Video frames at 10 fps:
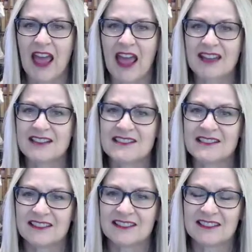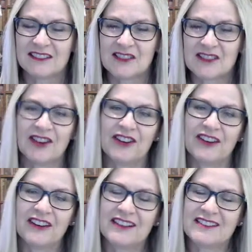And so
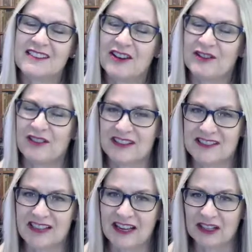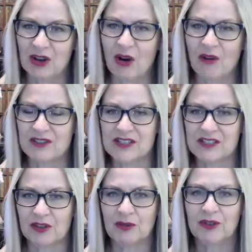it's kind of entertaining of
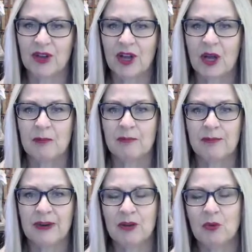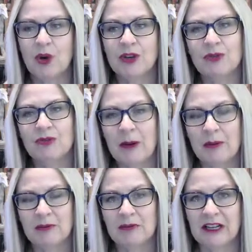itself. But what you
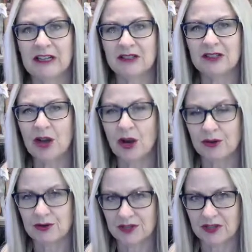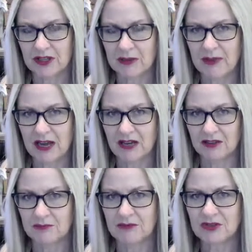rapidly note
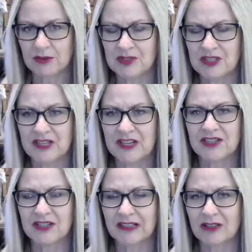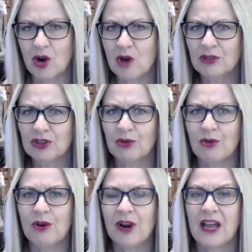about misrepresentation at common law